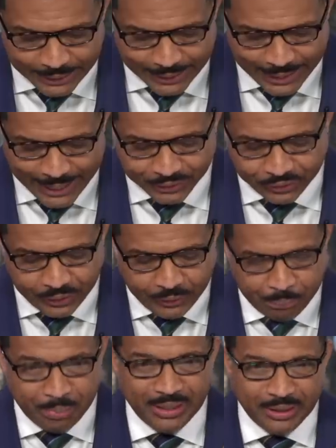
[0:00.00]
as the
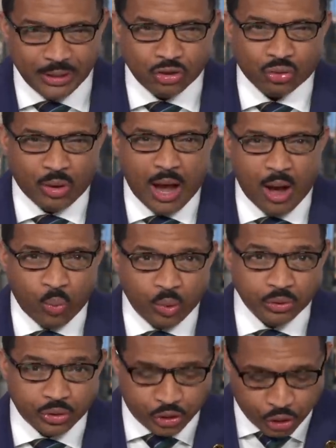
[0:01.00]
impending trial will
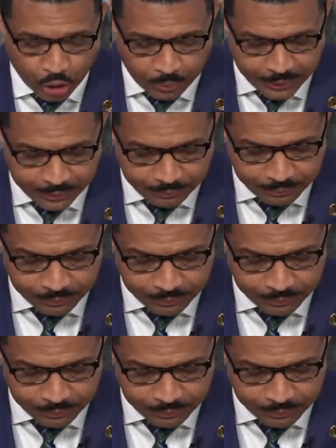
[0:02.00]
determine